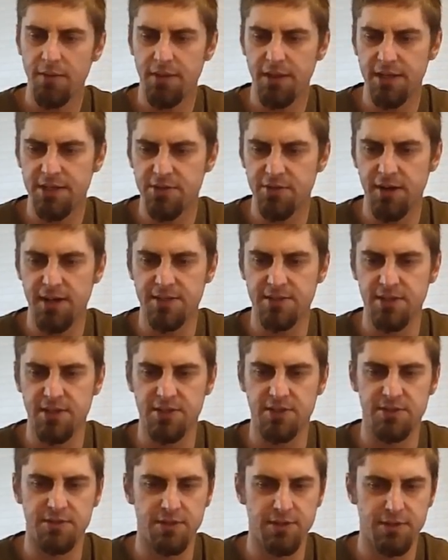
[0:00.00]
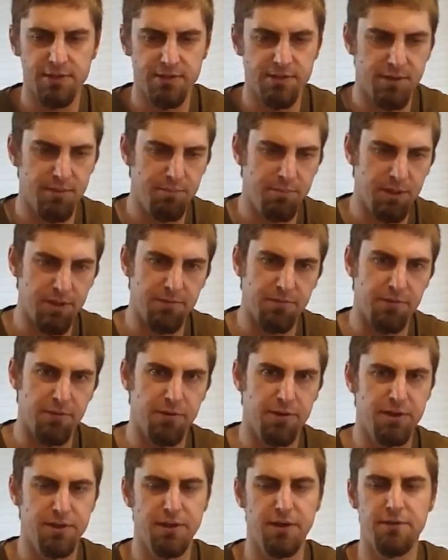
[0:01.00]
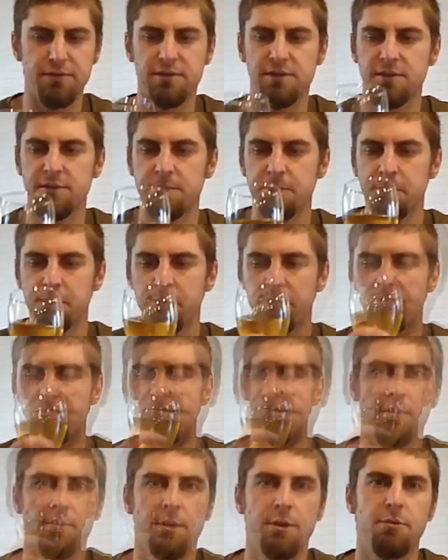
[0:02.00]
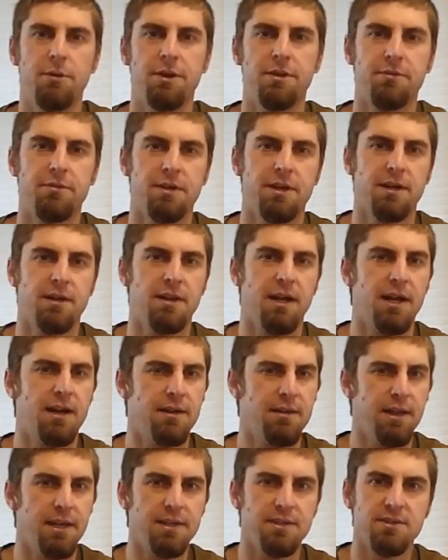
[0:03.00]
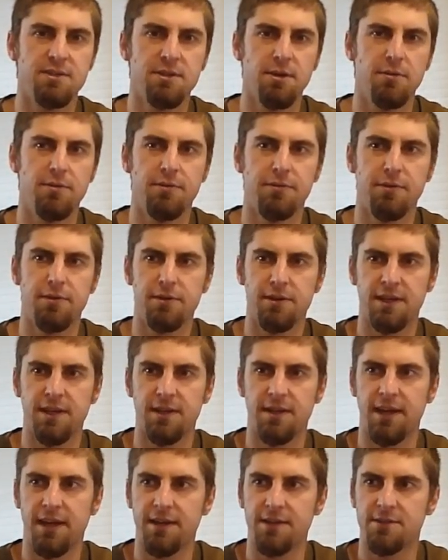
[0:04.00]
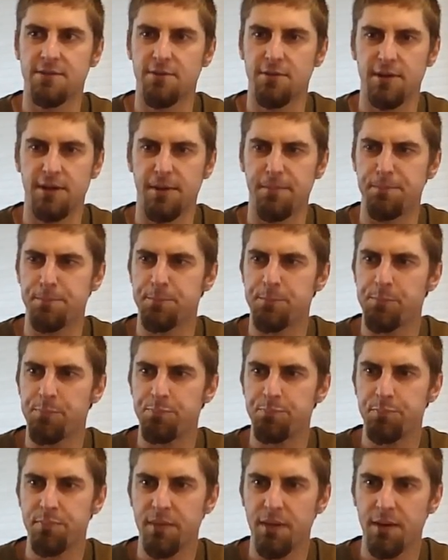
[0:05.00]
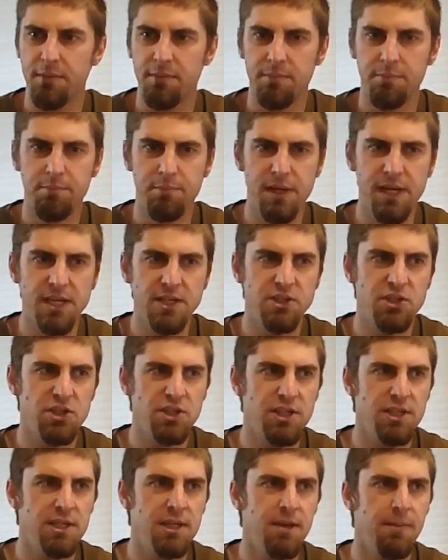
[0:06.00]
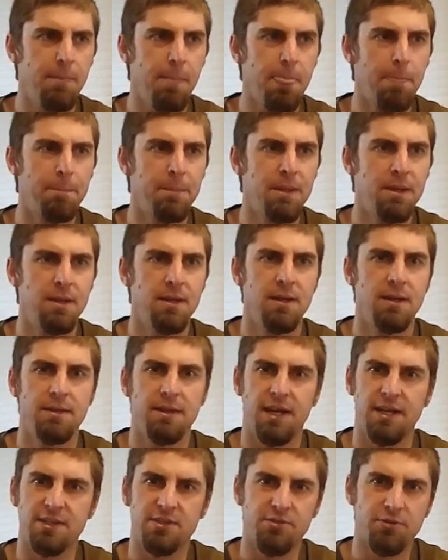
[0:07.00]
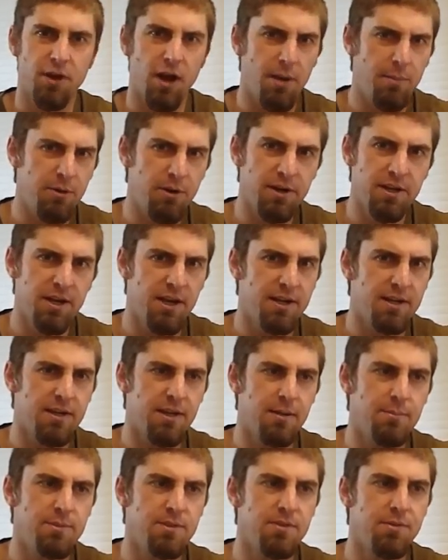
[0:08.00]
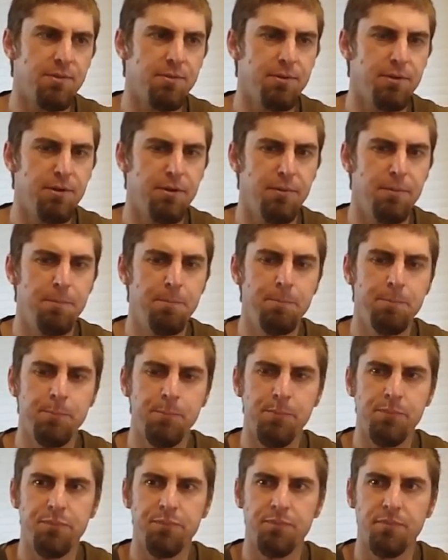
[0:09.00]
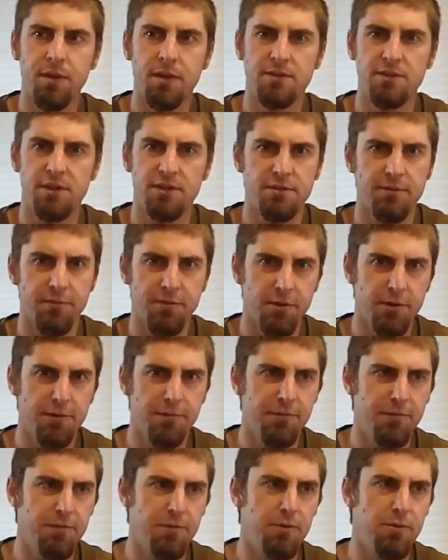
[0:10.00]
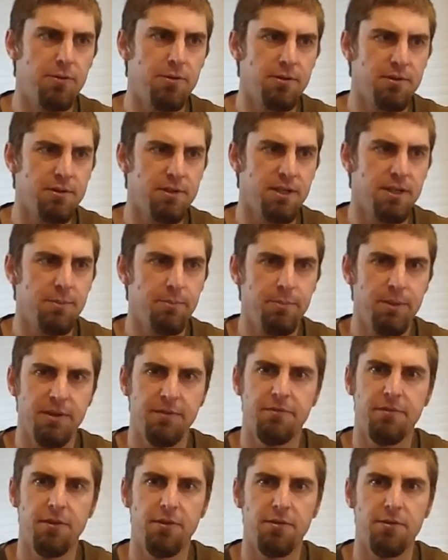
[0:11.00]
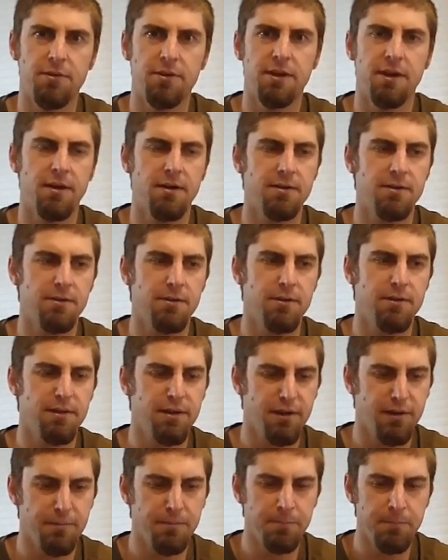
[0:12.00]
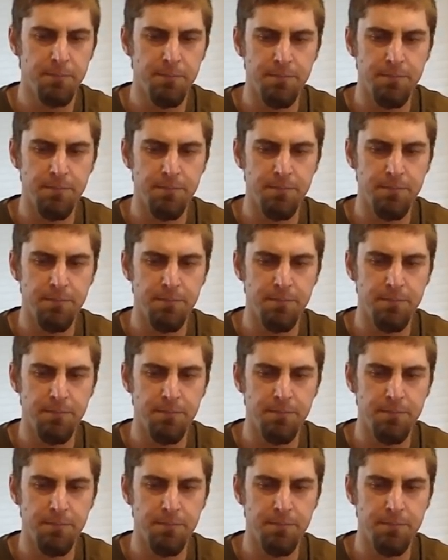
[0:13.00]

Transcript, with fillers: Then it transitions into big fruity notes. Midway through, you get a lot of like stone fruit. You get that sort of peachy, that strawberry kind of comes through. It's also very floral, so you get a big floral character in there.